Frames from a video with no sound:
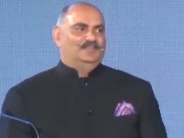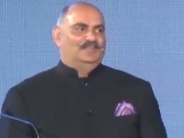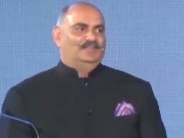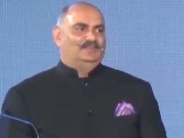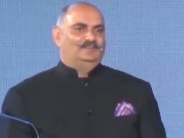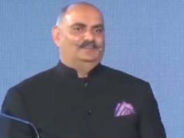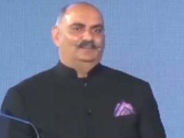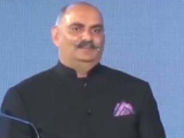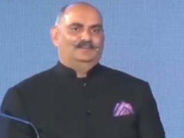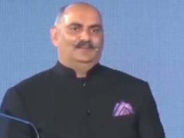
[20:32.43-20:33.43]
And
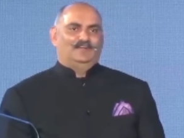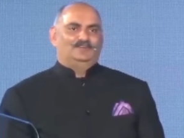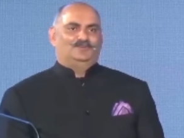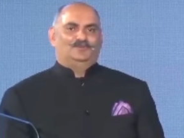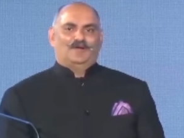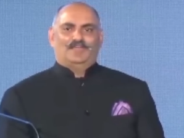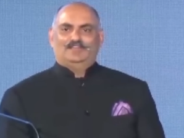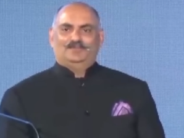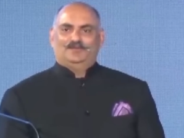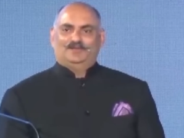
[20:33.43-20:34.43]
I don't know why
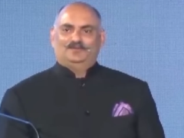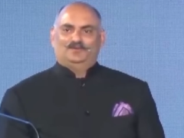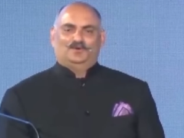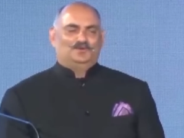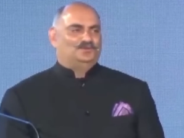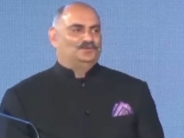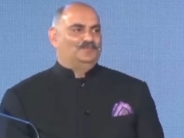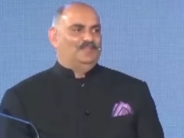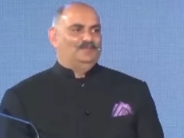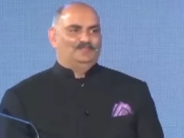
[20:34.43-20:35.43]
anyone would want to
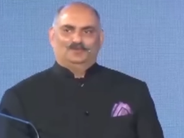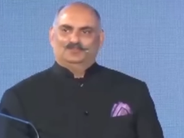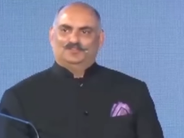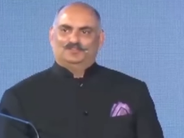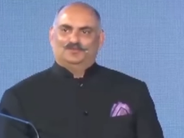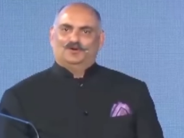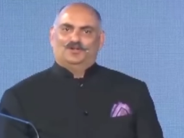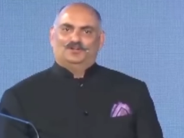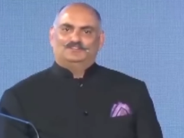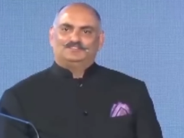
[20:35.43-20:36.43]
play with those sorts of
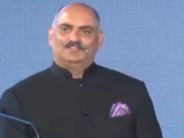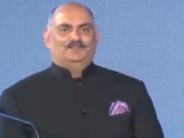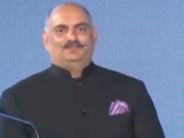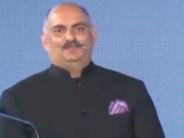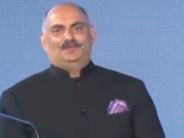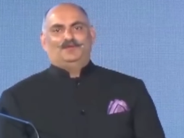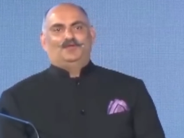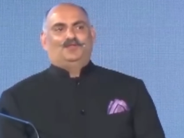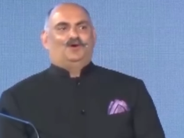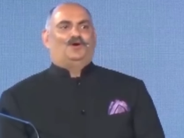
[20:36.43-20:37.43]
odds. If we go
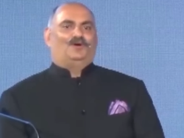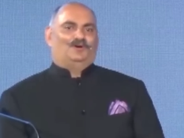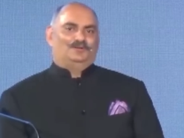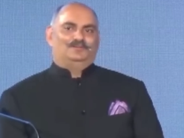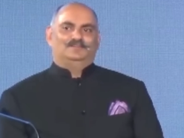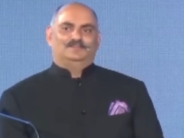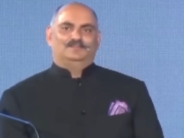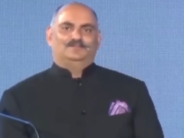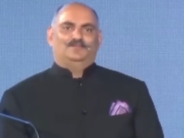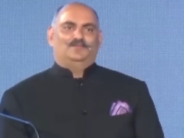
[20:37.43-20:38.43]
long,
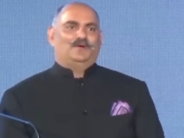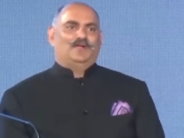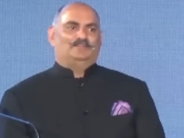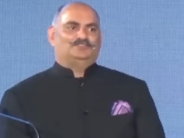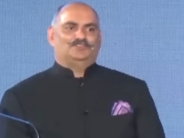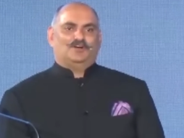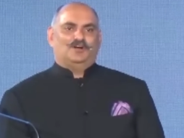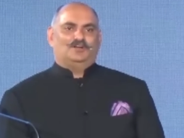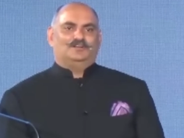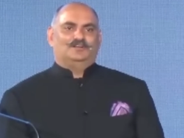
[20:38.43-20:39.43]
when we buy a
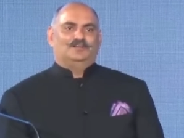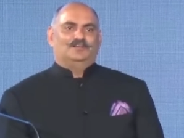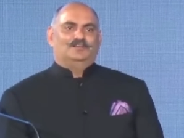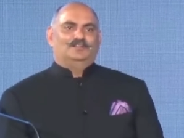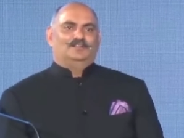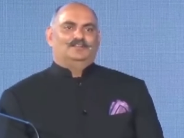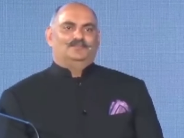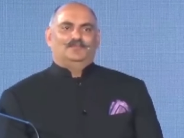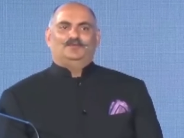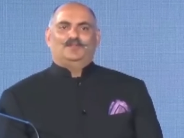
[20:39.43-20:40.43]
stock,
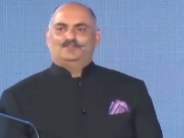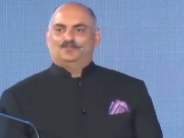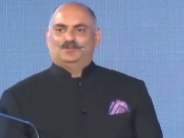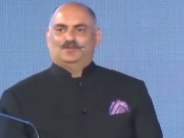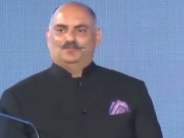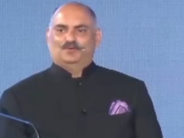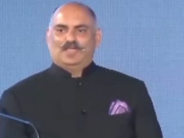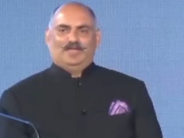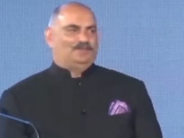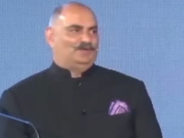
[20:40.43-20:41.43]
we don't have to put up more
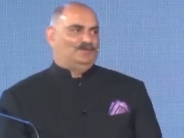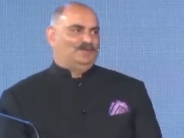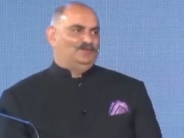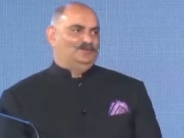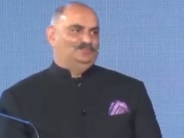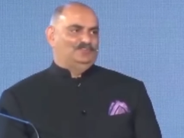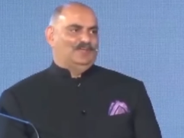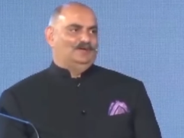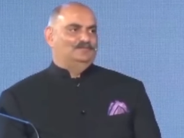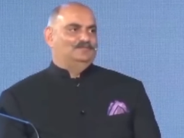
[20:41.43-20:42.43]
capital when it goes down.